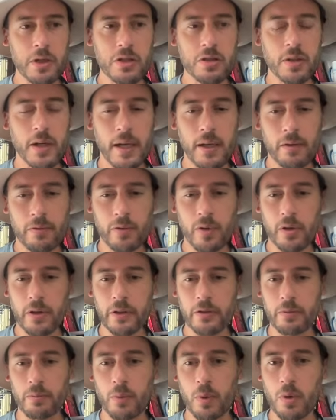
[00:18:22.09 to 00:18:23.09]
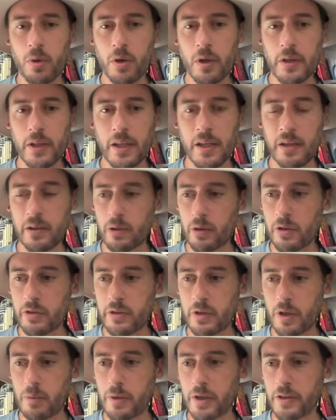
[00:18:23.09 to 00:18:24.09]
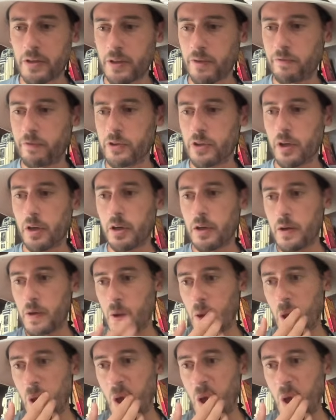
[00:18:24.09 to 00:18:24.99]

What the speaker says: to try and focus more on the heroes here because I've done